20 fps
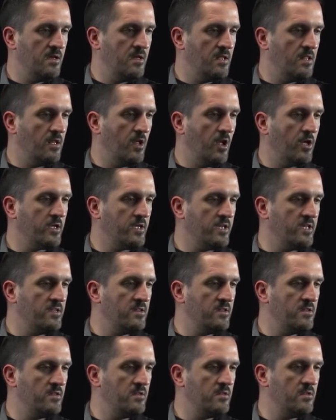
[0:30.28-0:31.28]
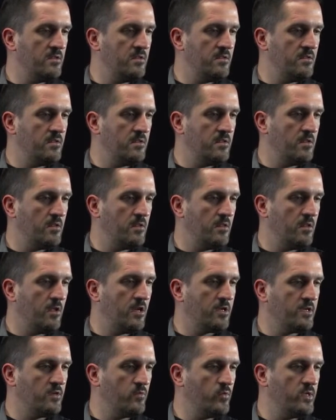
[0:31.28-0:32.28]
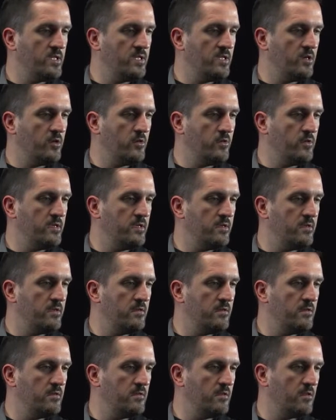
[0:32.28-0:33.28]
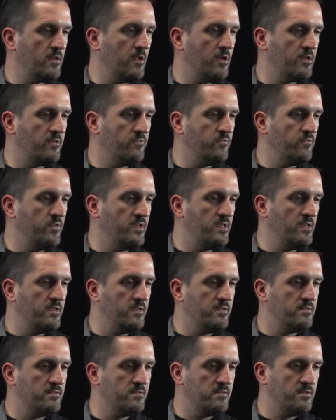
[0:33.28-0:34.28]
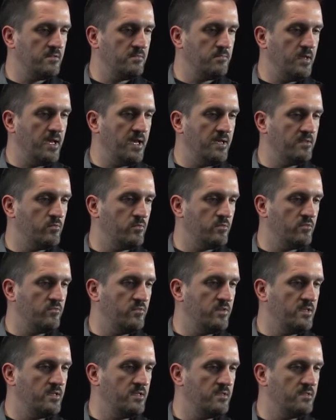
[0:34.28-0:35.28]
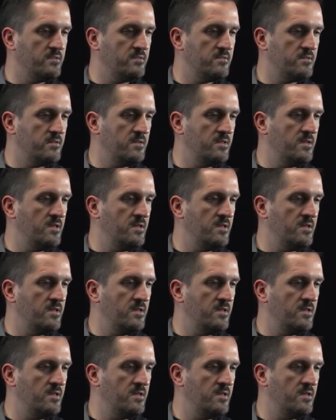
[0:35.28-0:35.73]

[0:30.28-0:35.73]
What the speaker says: a login window here, login field, password field.